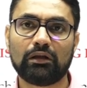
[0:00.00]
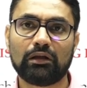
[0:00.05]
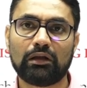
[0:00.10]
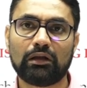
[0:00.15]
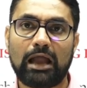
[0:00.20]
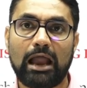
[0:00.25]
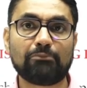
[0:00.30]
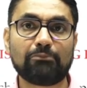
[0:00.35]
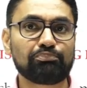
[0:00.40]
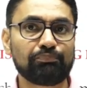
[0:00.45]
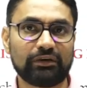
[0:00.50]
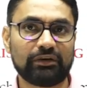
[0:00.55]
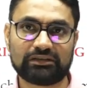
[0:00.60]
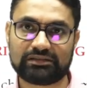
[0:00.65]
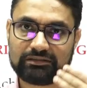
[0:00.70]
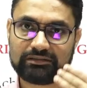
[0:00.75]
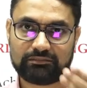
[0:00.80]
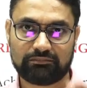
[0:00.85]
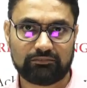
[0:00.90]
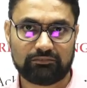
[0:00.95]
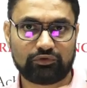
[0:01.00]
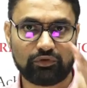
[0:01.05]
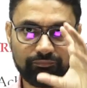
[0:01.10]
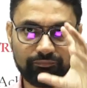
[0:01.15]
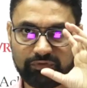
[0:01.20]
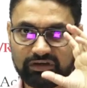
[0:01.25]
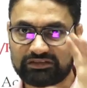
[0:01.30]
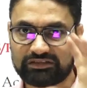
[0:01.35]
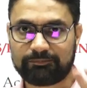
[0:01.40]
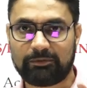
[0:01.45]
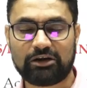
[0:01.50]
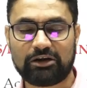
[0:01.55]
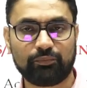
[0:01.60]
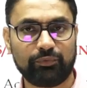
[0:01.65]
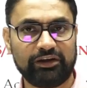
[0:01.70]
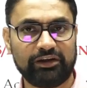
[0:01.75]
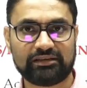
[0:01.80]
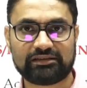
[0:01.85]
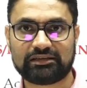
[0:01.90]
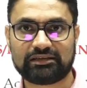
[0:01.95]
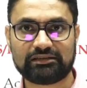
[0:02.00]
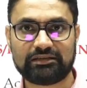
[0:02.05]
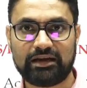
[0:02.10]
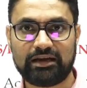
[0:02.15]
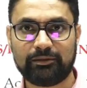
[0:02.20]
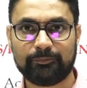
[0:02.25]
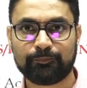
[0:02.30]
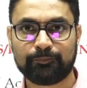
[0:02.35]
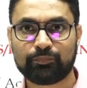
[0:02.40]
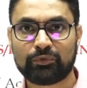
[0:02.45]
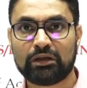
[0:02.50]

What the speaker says: hampers. So first part we discussed that.